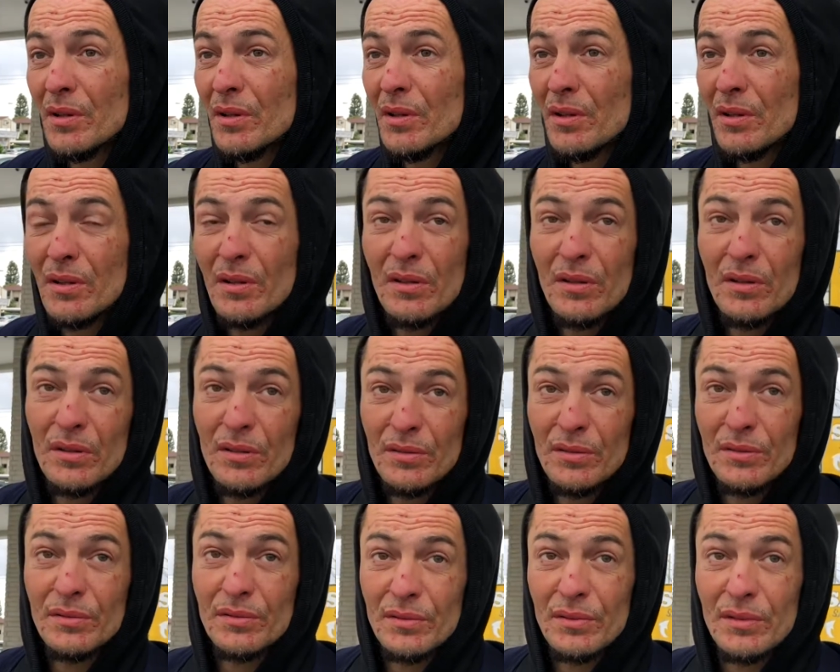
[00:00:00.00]
Try
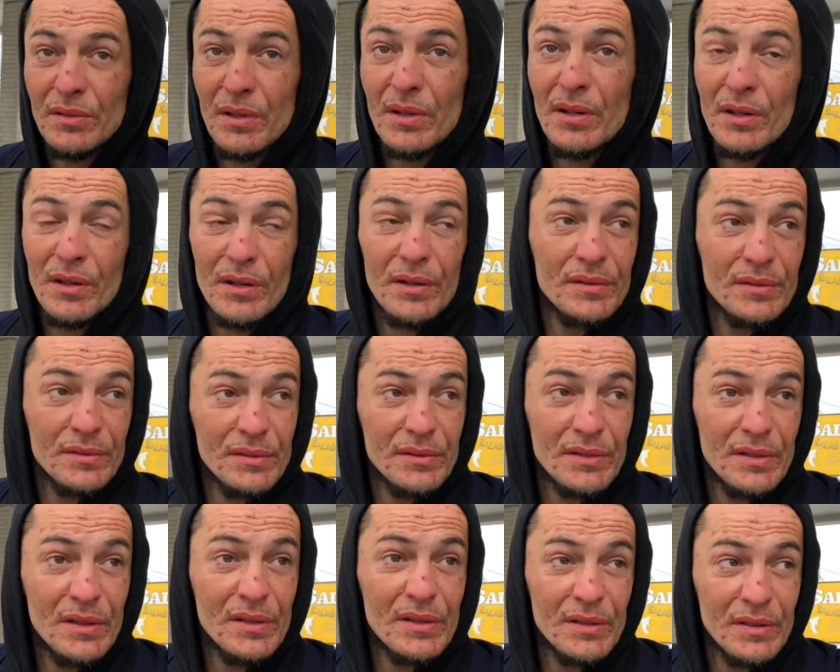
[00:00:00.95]
to get back into
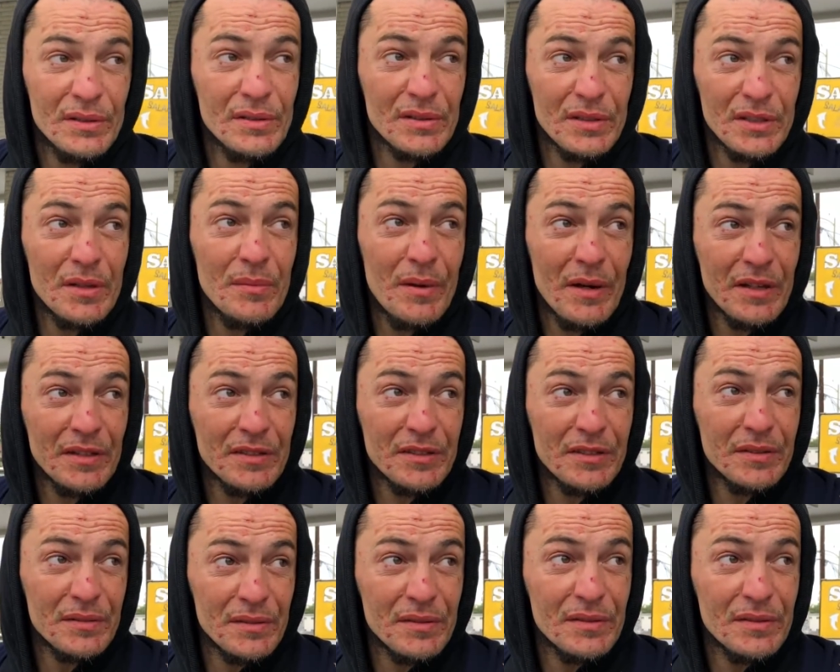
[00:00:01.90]
the program or something.